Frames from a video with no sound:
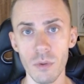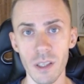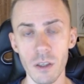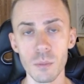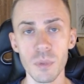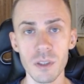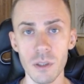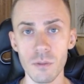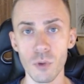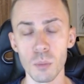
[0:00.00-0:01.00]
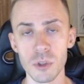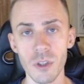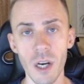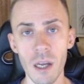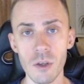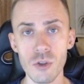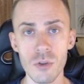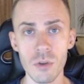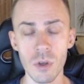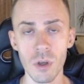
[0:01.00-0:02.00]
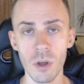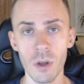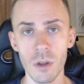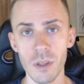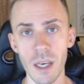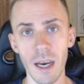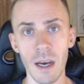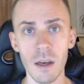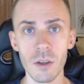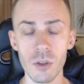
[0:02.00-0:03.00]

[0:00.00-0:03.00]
They're not building from scratch. They are